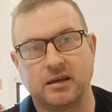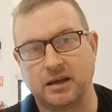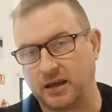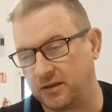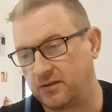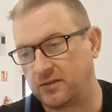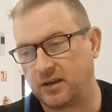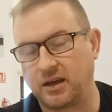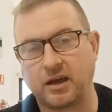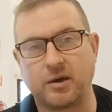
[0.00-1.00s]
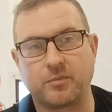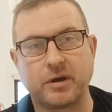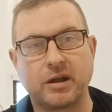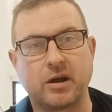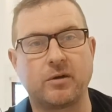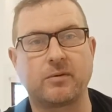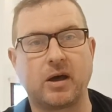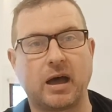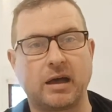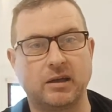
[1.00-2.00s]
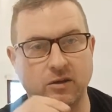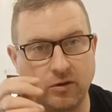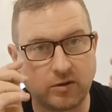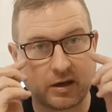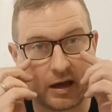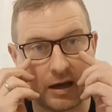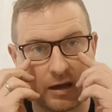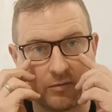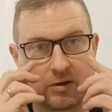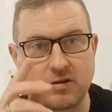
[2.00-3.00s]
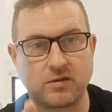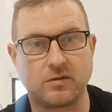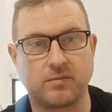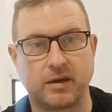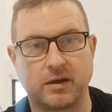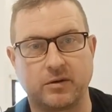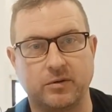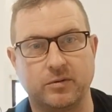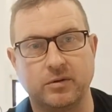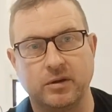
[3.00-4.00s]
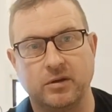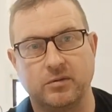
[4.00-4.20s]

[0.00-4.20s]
is bringing over a UK registered vehicle,